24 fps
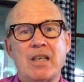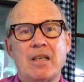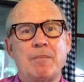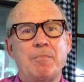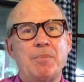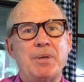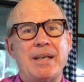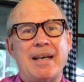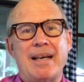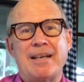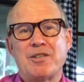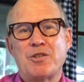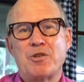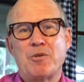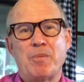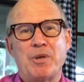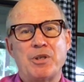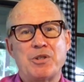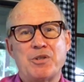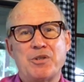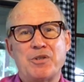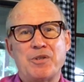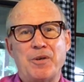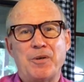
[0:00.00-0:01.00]
But not so
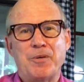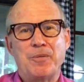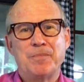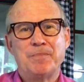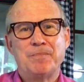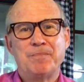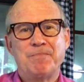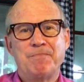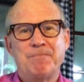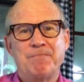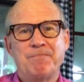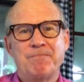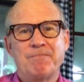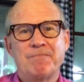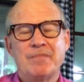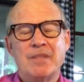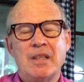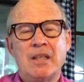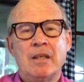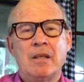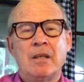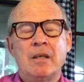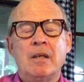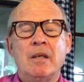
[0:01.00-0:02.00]
much so.
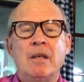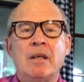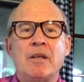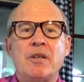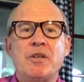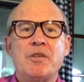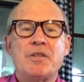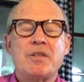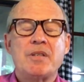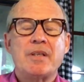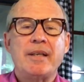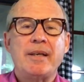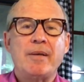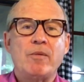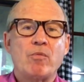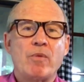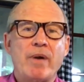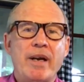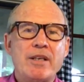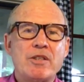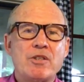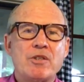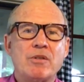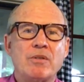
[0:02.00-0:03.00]
You see,
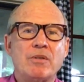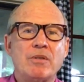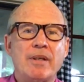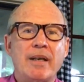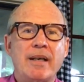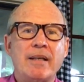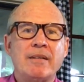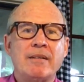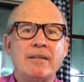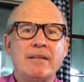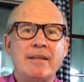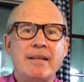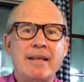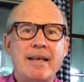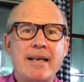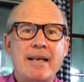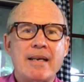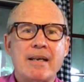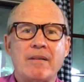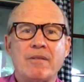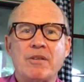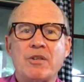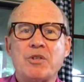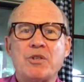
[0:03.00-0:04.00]
Rachel and
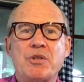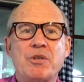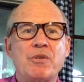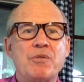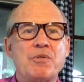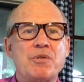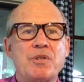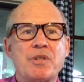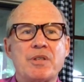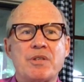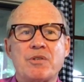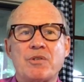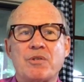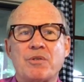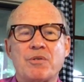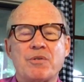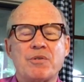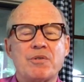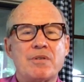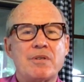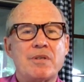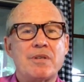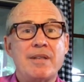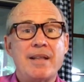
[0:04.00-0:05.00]
Leah, the two
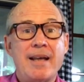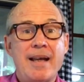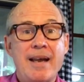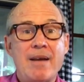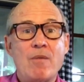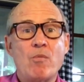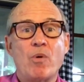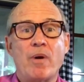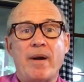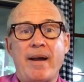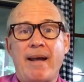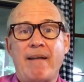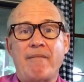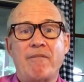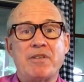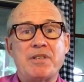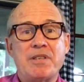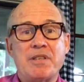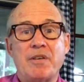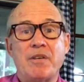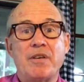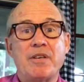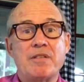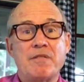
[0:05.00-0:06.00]
sisters, they were
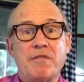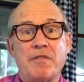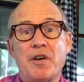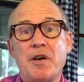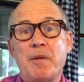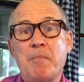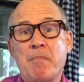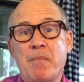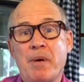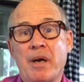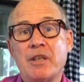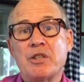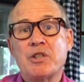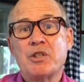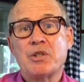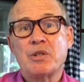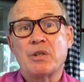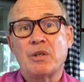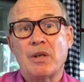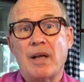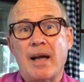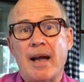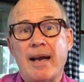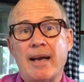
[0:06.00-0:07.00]
adversaries, very much
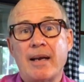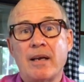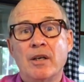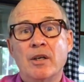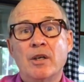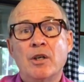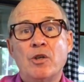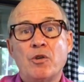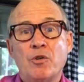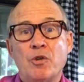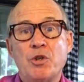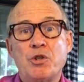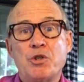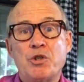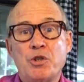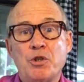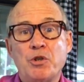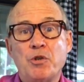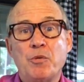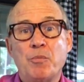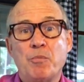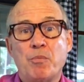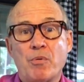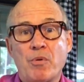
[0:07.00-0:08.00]
like the
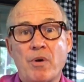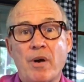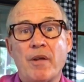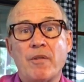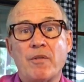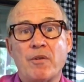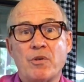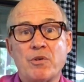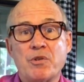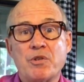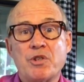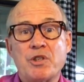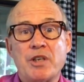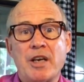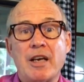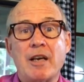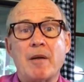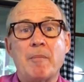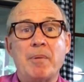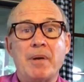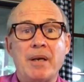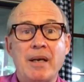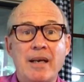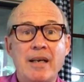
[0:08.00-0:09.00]
two brothers,
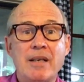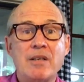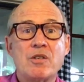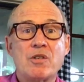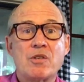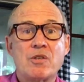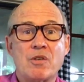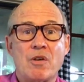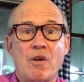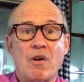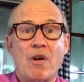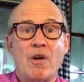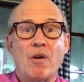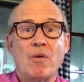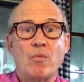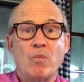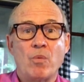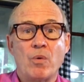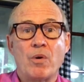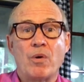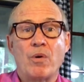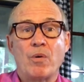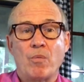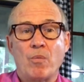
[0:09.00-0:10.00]
Jacob and Esau,
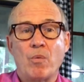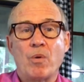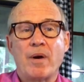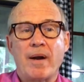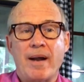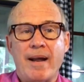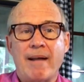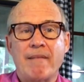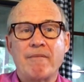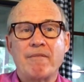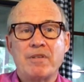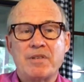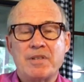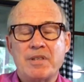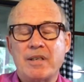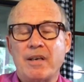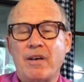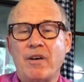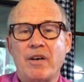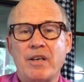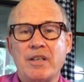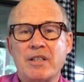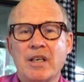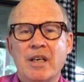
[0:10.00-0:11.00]
were, were
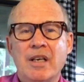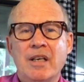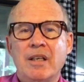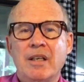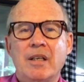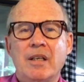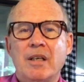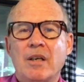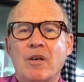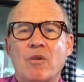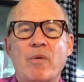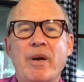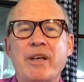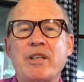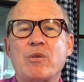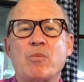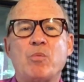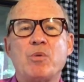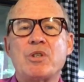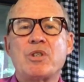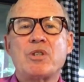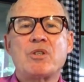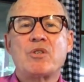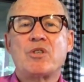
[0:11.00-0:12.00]
adversaries. Rachel
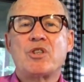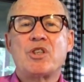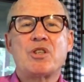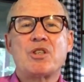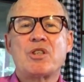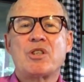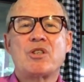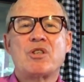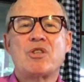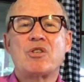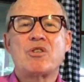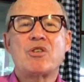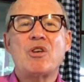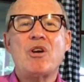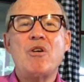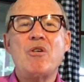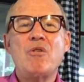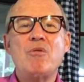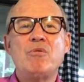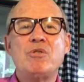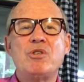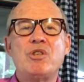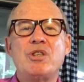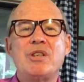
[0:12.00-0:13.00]
was just
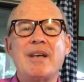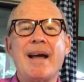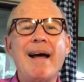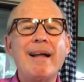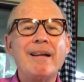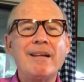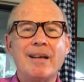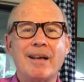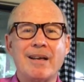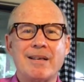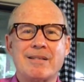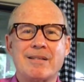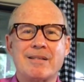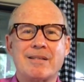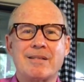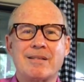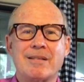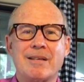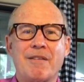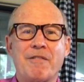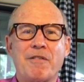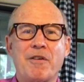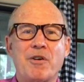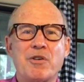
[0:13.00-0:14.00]
so
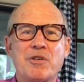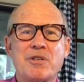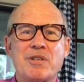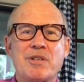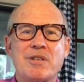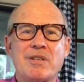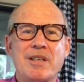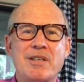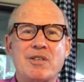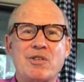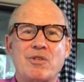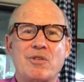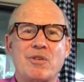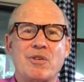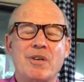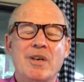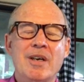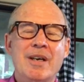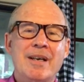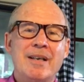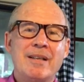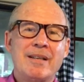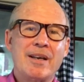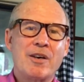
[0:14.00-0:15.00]
jealous of her sister
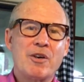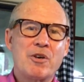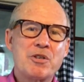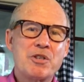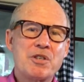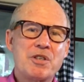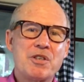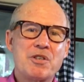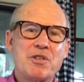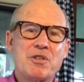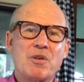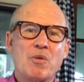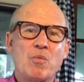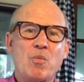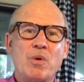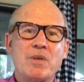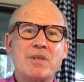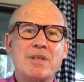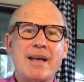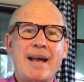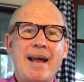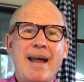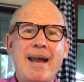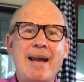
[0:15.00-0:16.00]
that her sister
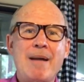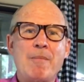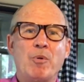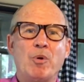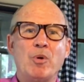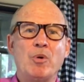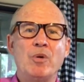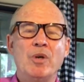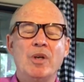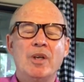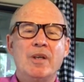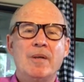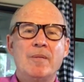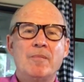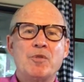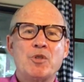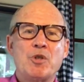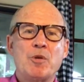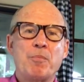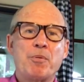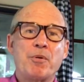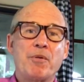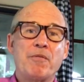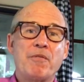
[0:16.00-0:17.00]
was able
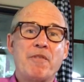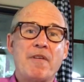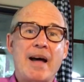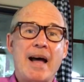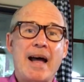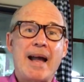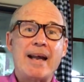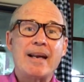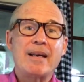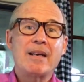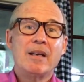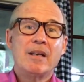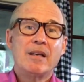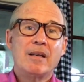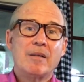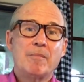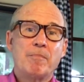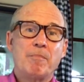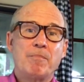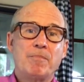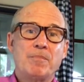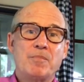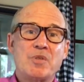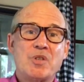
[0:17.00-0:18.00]
to provide
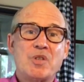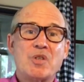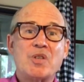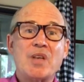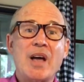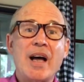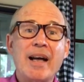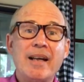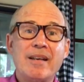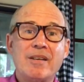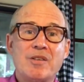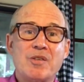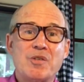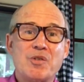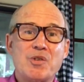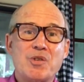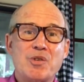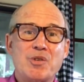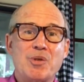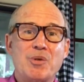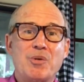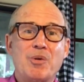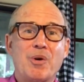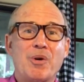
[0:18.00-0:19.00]
sons
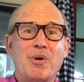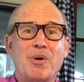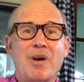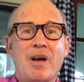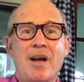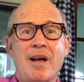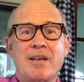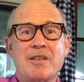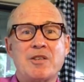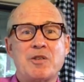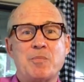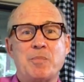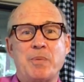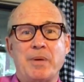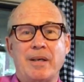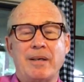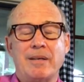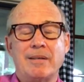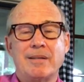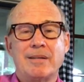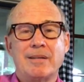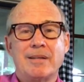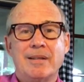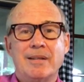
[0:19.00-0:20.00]
to her
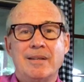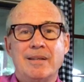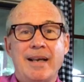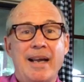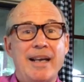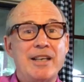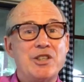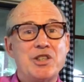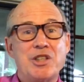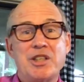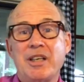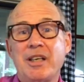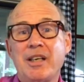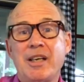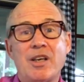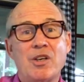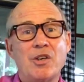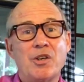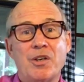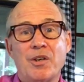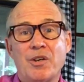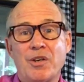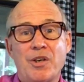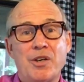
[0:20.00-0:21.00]
husband, and she
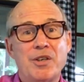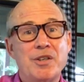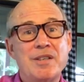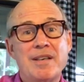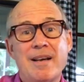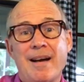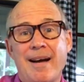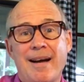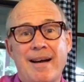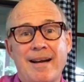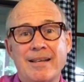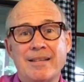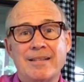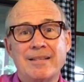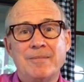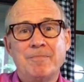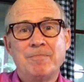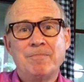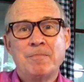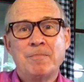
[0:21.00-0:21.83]
could not.